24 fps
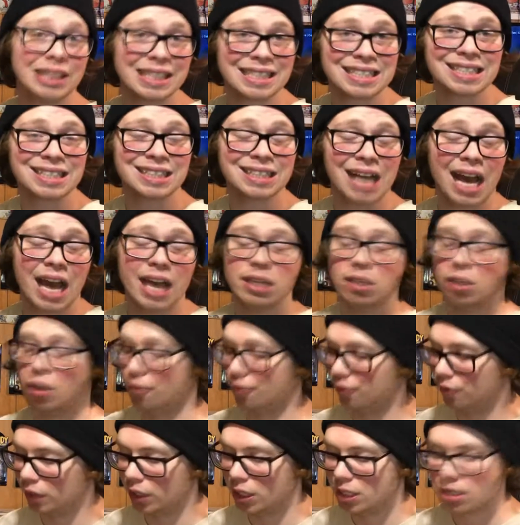a side note
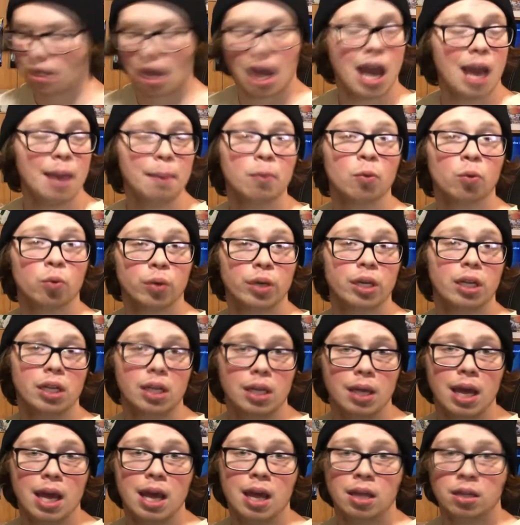for these, I'm
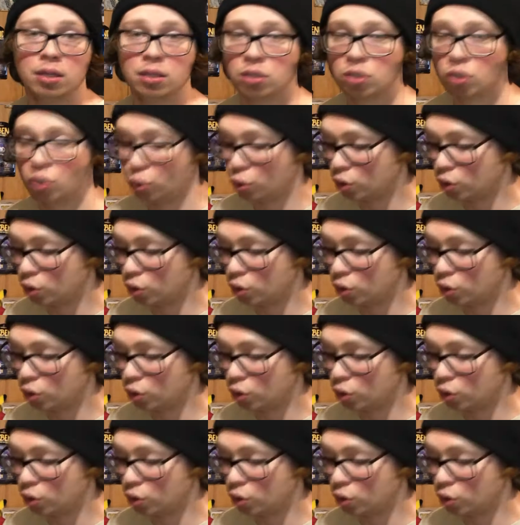really into